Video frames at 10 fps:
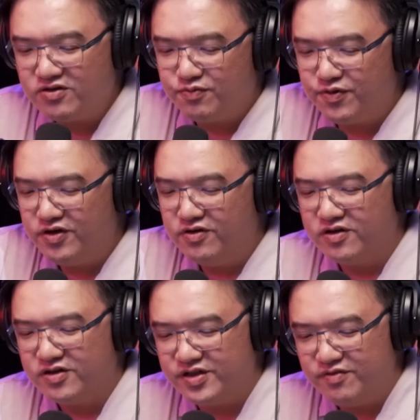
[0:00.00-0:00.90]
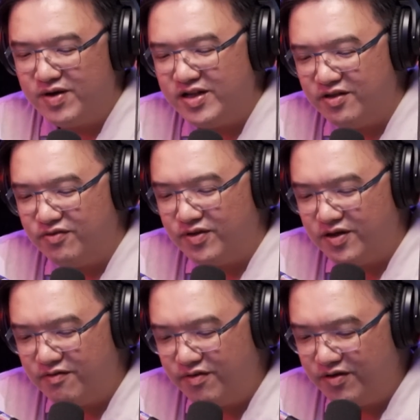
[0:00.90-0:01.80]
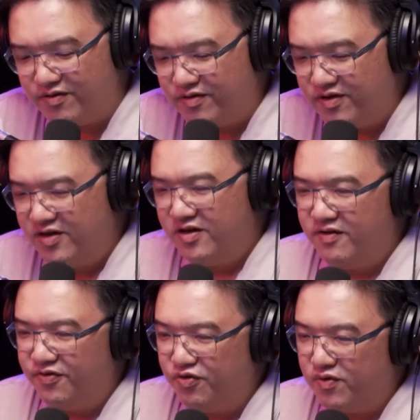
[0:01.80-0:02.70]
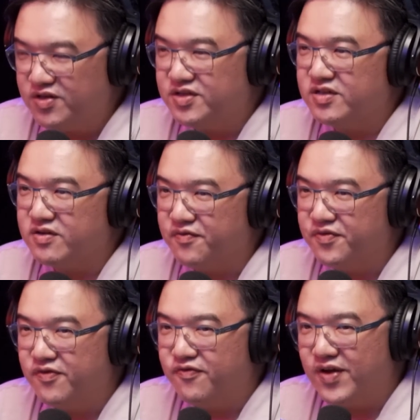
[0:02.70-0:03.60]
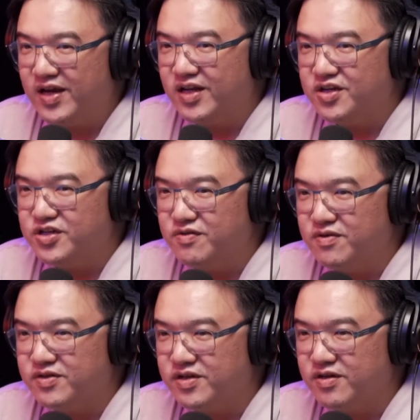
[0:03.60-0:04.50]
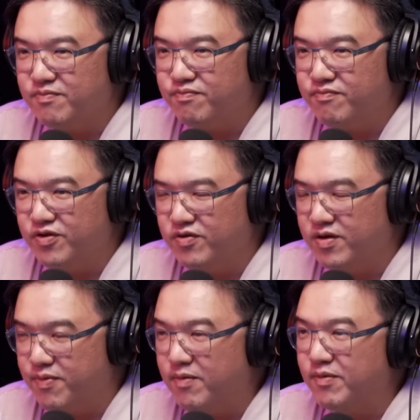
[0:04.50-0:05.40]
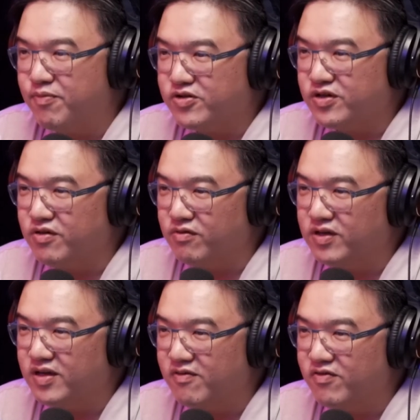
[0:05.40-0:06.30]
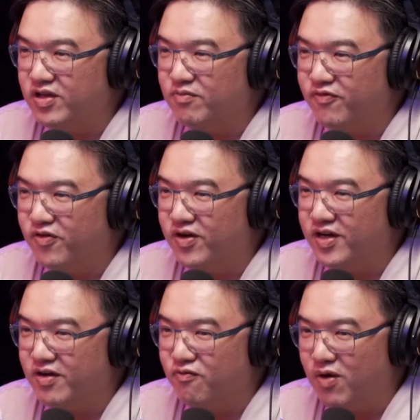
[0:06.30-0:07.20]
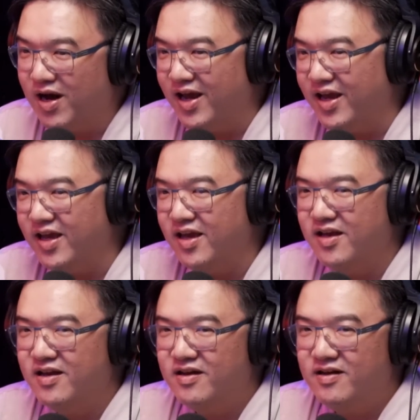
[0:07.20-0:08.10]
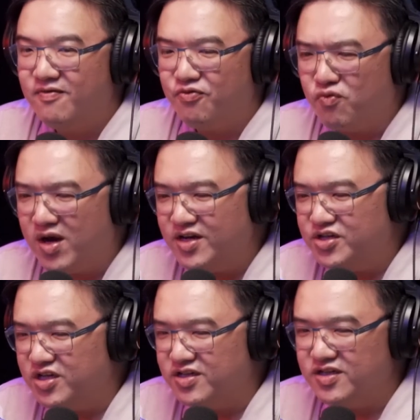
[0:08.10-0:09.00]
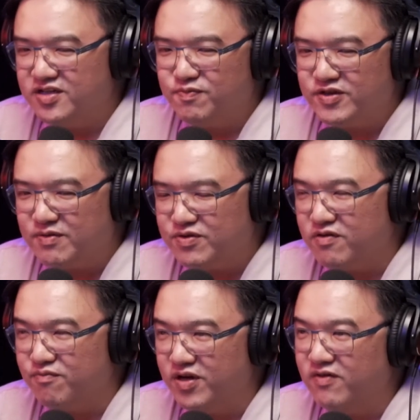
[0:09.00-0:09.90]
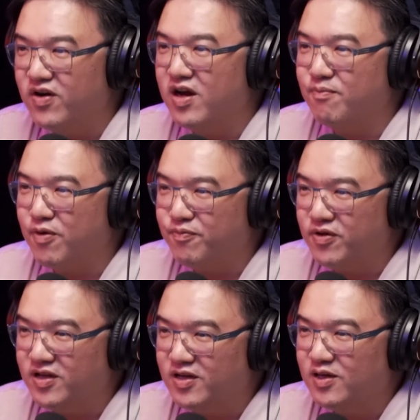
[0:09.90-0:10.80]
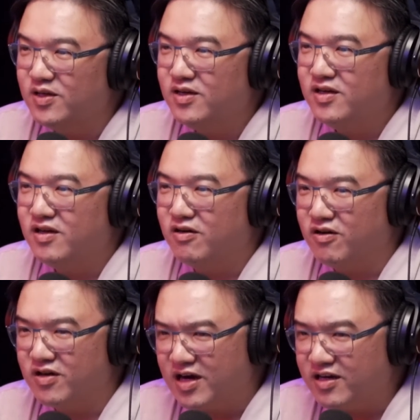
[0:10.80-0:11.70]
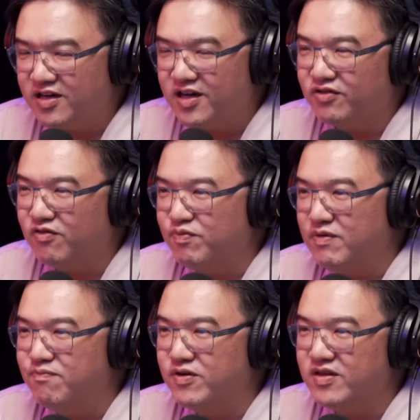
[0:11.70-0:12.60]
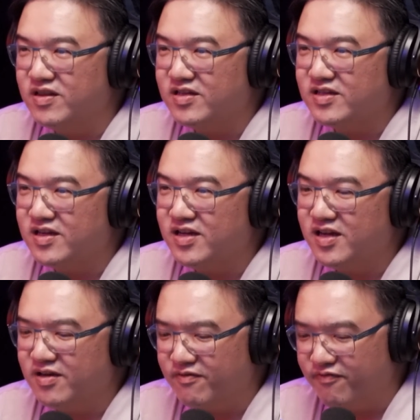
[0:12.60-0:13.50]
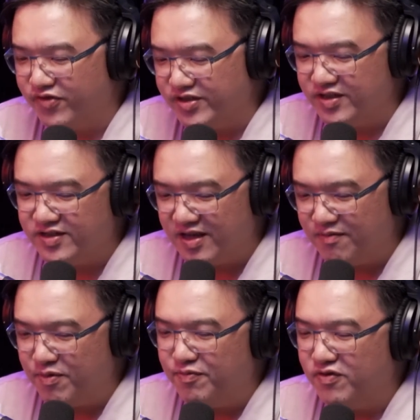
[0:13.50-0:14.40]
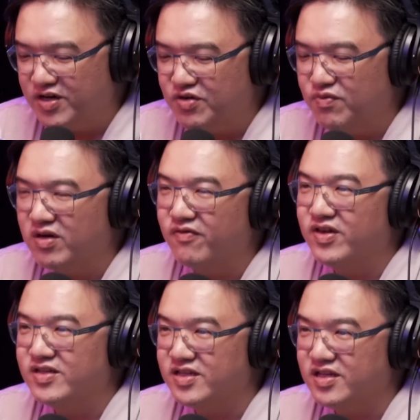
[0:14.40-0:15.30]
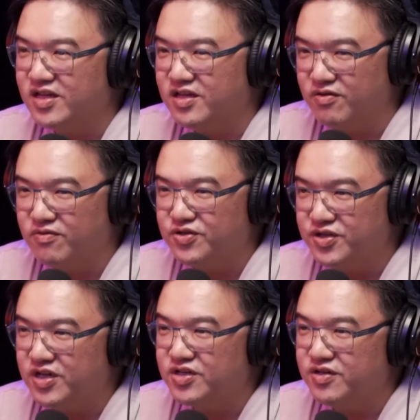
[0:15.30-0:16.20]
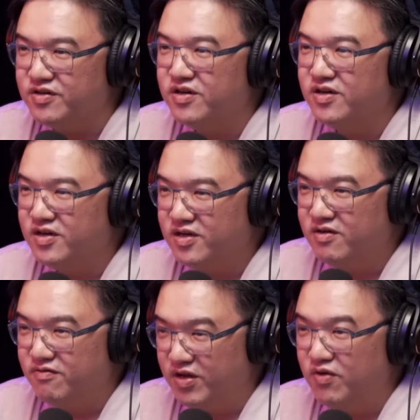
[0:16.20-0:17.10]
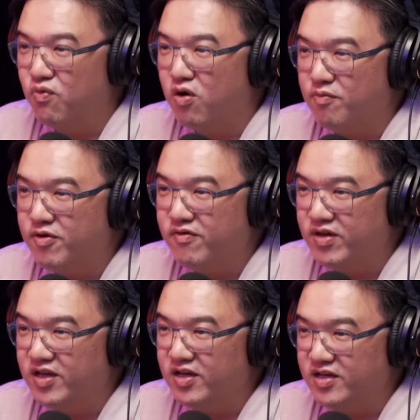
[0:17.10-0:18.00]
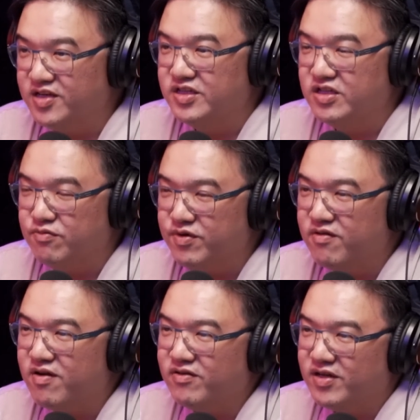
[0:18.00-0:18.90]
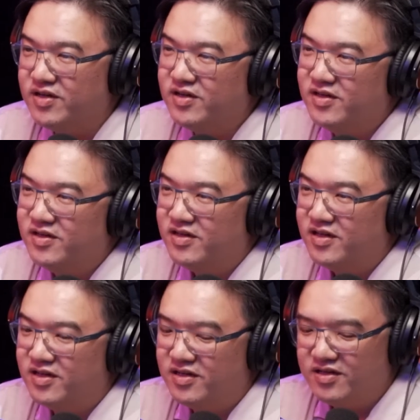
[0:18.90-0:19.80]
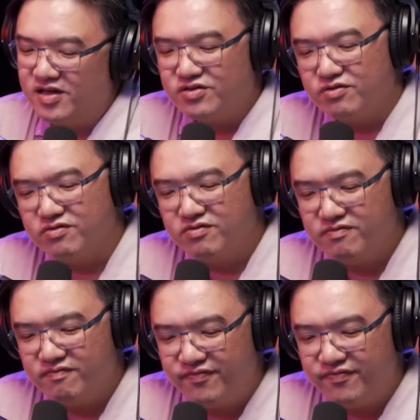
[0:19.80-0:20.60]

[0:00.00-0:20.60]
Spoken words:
was pretty good because it went into the real nuances of the fact that she was a public prosecutor and everything beforehand, and why she has this perception of being very unpopular or can't connect with people and things like that, and versus like people who actually work with her and say that she's actually really warm and really easy to be around. So